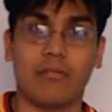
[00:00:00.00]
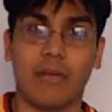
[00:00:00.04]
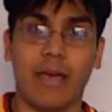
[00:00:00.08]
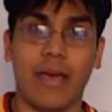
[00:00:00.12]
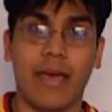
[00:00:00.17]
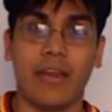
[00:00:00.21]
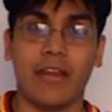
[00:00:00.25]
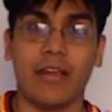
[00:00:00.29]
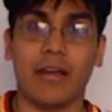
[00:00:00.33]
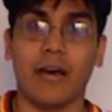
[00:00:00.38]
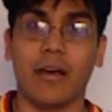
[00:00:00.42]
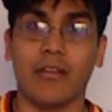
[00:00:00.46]

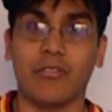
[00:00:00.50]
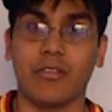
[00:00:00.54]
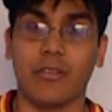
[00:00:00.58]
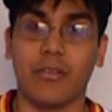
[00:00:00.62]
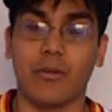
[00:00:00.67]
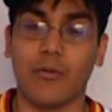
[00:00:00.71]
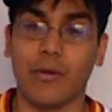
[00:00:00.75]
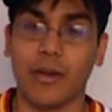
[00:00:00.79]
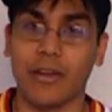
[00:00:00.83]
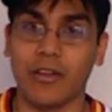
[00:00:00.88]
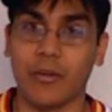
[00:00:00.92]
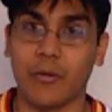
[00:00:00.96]
heading onto
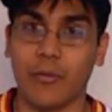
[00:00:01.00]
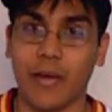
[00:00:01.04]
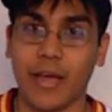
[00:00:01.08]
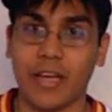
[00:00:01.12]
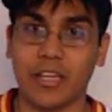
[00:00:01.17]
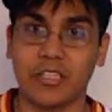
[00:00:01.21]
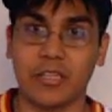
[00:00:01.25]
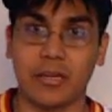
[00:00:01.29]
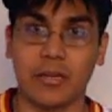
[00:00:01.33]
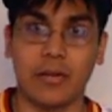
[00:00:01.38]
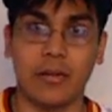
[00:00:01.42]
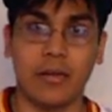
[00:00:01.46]
the right
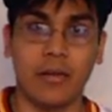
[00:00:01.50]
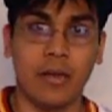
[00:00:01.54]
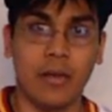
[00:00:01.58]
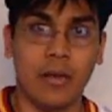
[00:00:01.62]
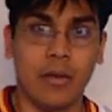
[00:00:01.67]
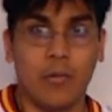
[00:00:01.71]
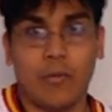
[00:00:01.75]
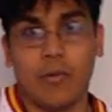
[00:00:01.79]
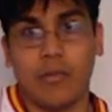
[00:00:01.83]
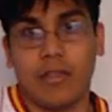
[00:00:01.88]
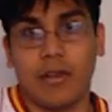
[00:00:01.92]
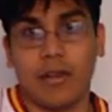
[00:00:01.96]
direction
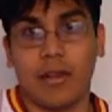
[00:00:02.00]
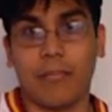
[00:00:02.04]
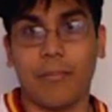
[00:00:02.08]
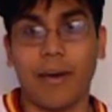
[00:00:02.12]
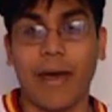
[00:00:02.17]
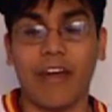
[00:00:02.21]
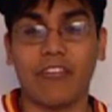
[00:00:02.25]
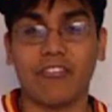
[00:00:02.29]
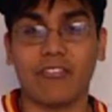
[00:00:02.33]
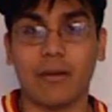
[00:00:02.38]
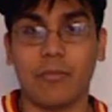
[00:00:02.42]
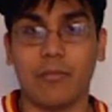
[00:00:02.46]
within the
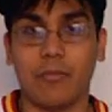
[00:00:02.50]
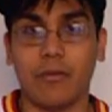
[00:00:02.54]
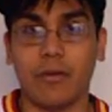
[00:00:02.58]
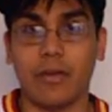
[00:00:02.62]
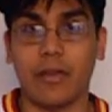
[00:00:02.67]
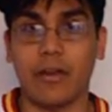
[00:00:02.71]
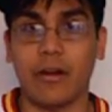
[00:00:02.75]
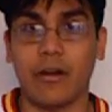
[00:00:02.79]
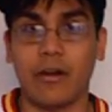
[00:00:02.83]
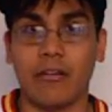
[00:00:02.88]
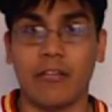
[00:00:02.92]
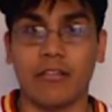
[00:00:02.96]
past couple of
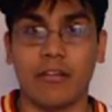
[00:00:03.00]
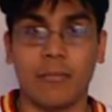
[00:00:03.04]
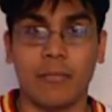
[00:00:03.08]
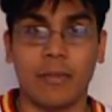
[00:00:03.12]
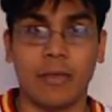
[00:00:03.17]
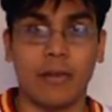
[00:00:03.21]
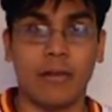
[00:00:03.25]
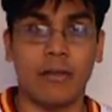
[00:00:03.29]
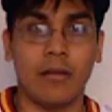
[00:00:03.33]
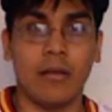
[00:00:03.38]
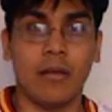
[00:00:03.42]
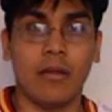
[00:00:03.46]
years. I
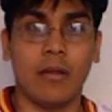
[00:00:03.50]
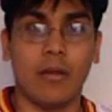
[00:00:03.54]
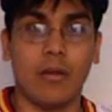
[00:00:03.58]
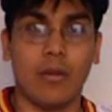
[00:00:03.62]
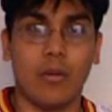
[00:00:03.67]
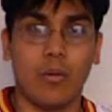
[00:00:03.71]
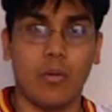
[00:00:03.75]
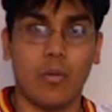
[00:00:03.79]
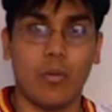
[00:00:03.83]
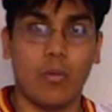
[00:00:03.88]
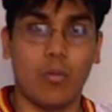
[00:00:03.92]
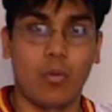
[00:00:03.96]
mean,
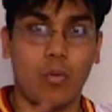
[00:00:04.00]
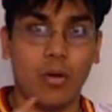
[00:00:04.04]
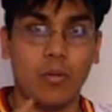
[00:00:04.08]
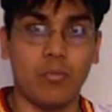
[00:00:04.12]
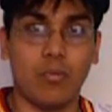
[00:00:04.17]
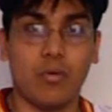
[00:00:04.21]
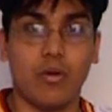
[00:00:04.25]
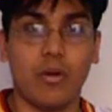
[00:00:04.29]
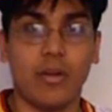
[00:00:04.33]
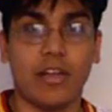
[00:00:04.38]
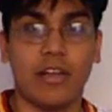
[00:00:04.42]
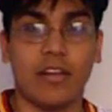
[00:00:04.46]
one
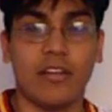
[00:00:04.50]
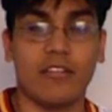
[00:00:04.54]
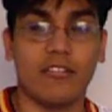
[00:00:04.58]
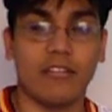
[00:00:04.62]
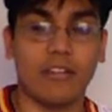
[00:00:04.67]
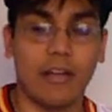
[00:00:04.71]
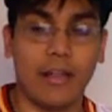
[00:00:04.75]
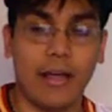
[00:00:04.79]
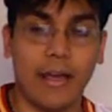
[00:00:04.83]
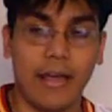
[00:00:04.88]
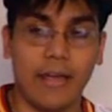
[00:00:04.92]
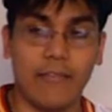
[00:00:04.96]
point in his
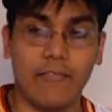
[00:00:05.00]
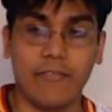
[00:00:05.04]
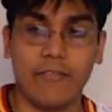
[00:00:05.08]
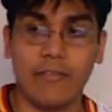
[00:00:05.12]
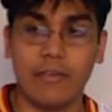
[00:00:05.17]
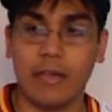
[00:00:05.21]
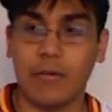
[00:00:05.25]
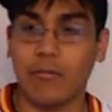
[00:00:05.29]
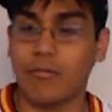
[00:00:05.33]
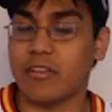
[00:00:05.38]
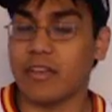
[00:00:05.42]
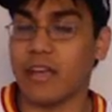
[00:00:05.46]
life
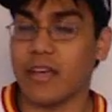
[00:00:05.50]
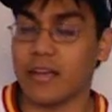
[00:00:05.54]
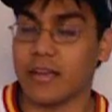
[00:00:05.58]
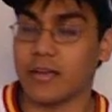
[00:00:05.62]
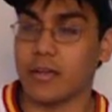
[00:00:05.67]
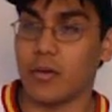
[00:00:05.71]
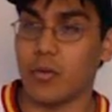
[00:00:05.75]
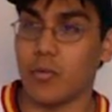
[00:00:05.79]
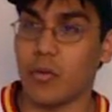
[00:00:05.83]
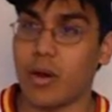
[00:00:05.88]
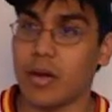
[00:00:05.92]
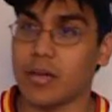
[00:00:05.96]
he was heading
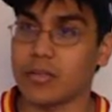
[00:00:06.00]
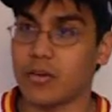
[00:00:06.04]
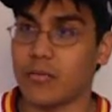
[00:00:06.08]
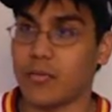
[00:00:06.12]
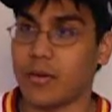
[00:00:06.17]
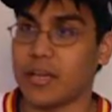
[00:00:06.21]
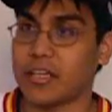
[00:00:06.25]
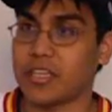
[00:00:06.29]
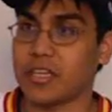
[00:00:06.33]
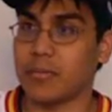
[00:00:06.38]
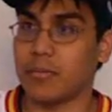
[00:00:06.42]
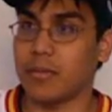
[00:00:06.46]
the wrong
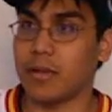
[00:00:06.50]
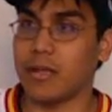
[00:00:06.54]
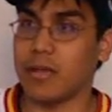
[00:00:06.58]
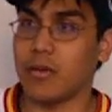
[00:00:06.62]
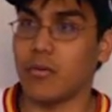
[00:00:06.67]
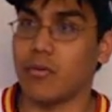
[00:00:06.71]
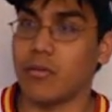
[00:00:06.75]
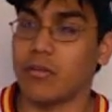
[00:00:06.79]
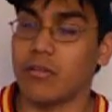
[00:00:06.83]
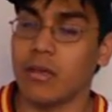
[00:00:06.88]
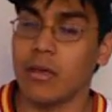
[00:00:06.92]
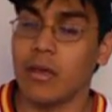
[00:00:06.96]
direction,
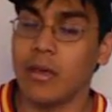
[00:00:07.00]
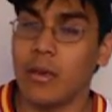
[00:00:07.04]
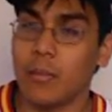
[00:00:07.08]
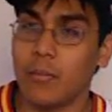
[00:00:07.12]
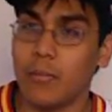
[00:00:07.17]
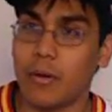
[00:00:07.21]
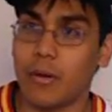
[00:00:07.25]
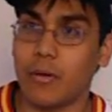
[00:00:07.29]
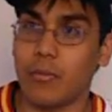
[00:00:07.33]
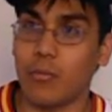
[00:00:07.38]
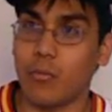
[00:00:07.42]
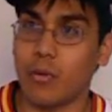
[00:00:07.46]

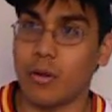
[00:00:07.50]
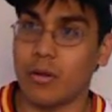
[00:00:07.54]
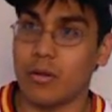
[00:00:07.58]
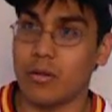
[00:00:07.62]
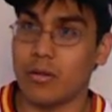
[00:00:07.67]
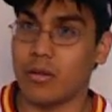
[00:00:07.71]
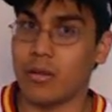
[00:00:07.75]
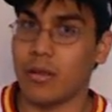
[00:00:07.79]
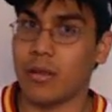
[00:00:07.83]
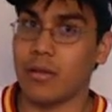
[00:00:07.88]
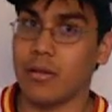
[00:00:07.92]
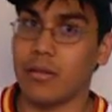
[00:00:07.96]
but when
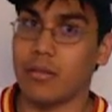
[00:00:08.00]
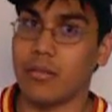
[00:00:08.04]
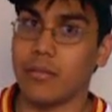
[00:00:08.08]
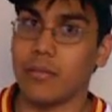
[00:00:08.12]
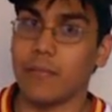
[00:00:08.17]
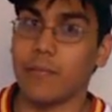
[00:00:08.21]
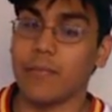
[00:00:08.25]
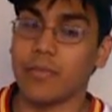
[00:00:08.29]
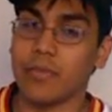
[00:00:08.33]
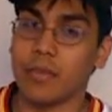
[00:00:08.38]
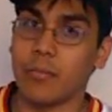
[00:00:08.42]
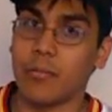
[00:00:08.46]

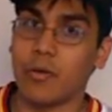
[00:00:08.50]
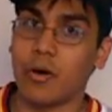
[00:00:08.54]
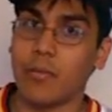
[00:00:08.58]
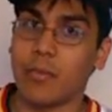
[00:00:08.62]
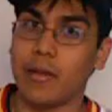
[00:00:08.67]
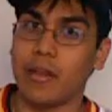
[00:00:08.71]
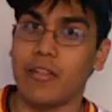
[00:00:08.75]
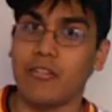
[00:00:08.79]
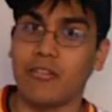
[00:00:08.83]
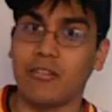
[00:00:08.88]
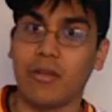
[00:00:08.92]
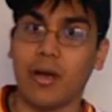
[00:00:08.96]
the
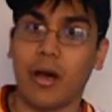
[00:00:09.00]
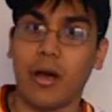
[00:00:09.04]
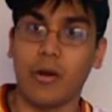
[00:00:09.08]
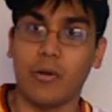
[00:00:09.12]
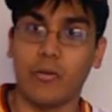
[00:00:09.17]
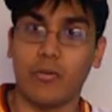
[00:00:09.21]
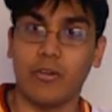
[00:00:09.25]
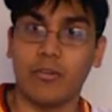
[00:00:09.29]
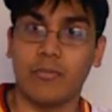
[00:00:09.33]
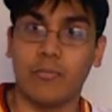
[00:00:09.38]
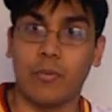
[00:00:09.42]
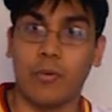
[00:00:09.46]
moment his daughter
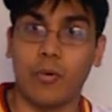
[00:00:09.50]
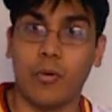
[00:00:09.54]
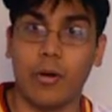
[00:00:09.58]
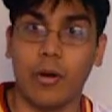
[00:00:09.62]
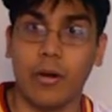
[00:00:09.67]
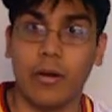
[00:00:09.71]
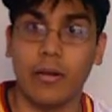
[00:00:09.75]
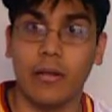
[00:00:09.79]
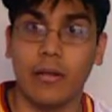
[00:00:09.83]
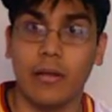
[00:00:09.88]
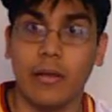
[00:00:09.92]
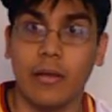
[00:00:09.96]
was born,
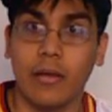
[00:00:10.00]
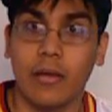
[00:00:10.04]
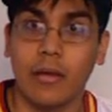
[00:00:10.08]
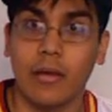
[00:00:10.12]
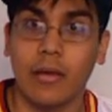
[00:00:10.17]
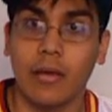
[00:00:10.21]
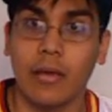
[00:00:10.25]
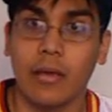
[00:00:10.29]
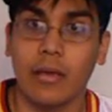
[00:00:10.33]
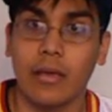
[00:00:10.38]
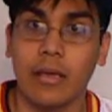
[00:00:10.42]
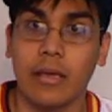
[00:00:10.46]

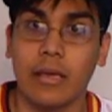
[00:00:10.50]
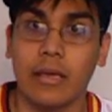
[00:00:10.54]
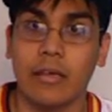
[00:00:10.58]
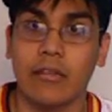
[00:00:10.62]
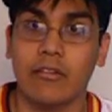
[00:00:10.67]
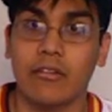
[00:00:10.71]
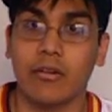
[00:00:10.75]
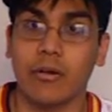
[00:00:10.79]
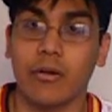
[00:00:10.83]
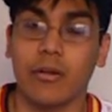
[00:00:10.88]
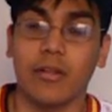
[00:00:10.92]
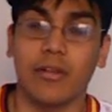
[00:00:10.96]
he
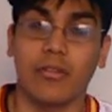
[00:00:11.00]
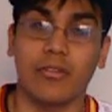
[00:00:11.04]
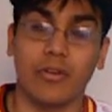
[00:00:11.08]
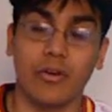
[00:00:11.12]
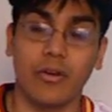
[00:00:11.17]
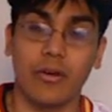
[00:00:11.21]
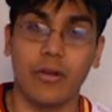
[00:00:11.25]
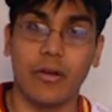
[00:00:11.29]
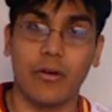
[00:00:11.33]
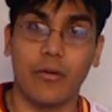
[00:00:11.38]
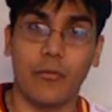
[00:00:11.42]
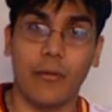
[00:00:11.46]
started to turn
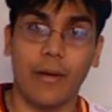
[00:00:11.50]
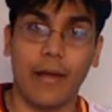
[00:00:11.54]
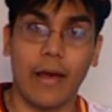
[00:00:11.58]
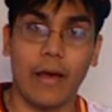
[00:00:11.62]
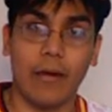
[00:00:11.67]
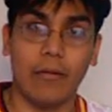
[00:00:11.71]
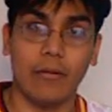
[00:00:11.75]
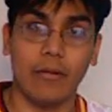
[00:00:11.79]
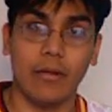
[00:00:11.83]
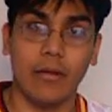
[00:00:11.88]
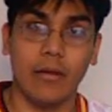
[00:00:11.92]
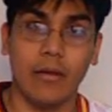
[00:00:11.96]
it
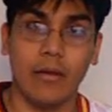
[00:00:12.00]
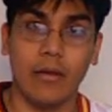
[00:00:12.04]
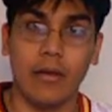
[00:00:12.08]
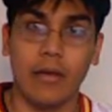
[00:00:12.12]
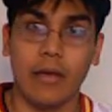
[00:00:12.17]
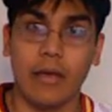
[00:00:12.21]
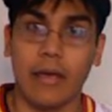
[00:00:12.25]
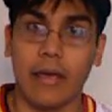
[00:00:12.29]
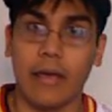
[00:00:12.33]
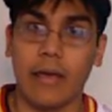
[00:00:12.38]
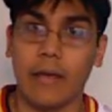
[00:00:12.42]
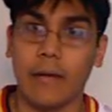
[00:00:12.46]
around,
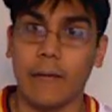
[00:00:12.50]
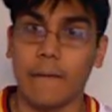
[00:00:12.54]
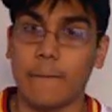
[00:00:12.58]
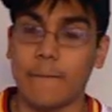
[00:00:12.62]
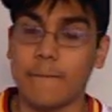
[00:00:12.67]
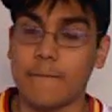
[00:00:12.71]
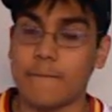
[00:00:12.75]
and